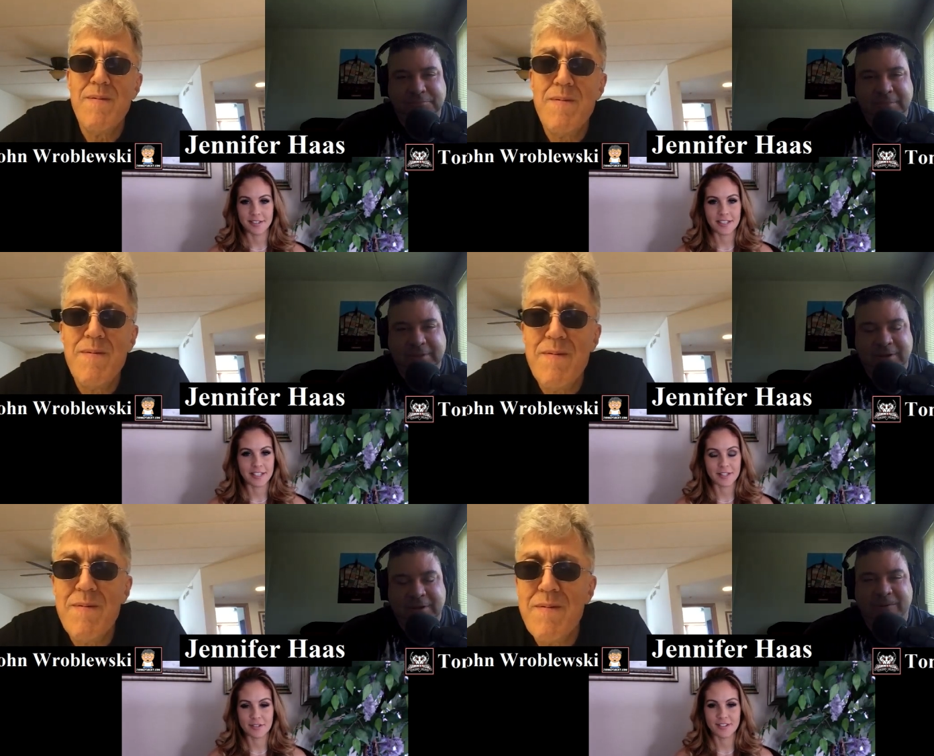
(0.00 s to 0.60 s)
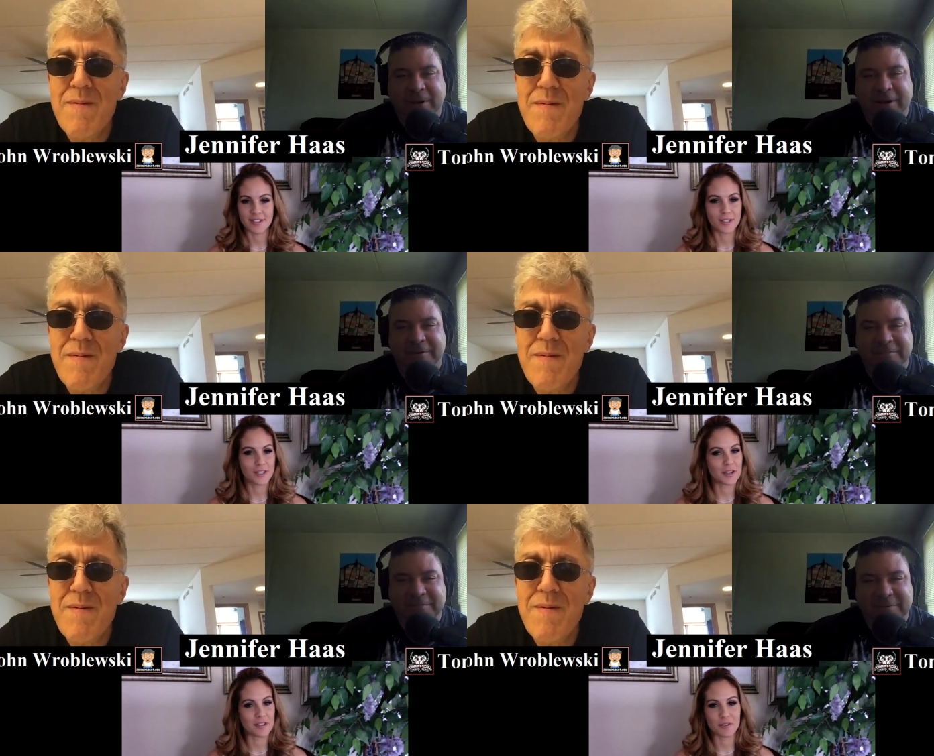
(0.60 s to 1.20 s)
Speaker 1: Like, oh
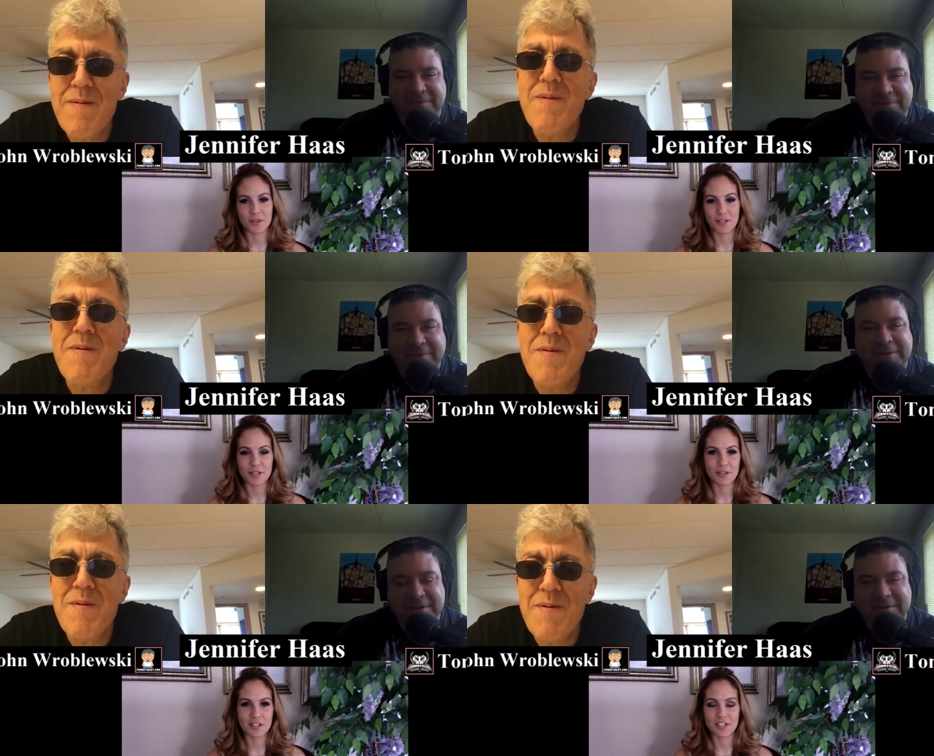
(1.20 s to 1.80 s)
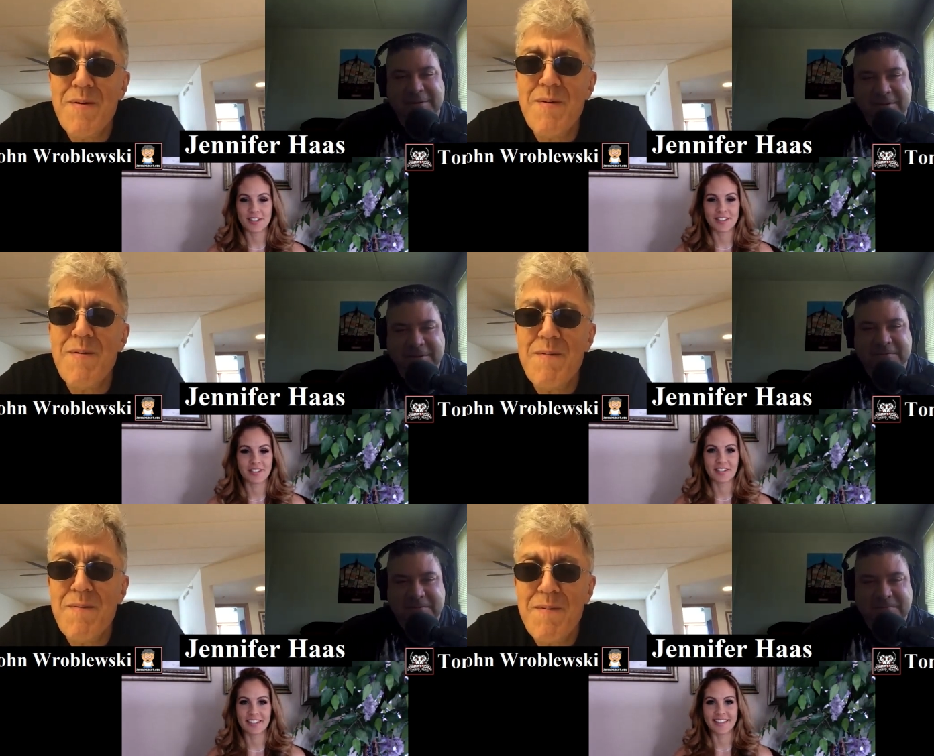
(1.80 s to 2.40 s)
wow, know, everyone knew each other and,